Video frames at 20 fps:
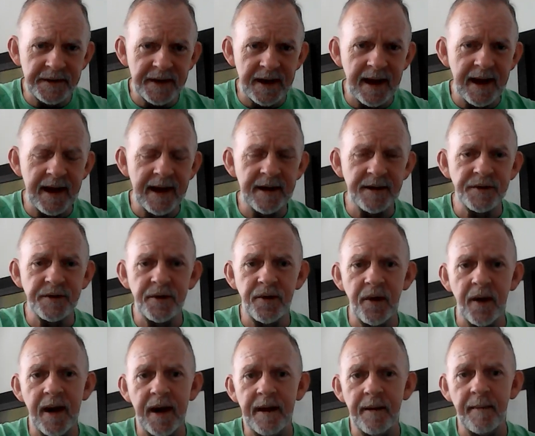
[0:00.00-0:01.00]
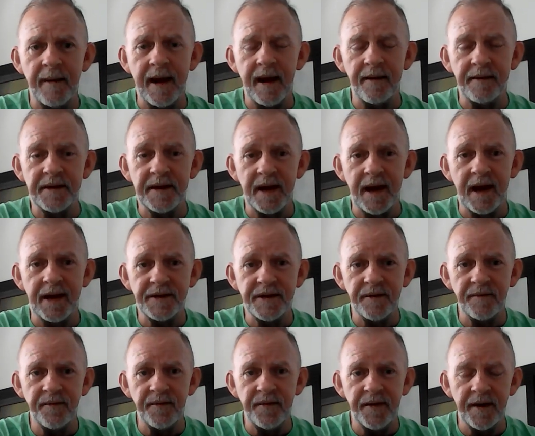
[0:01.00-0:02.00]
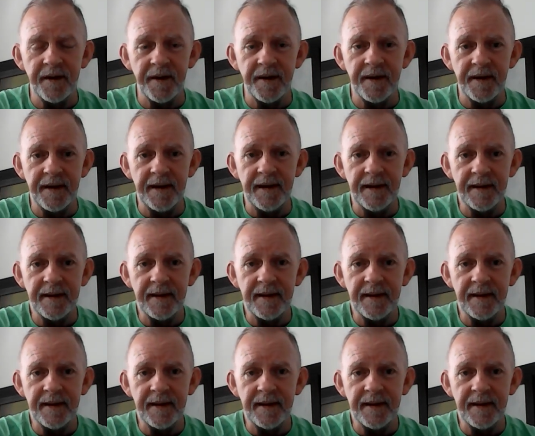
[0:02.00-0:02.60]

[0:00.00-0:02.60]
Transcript: say is great about Tyson Fury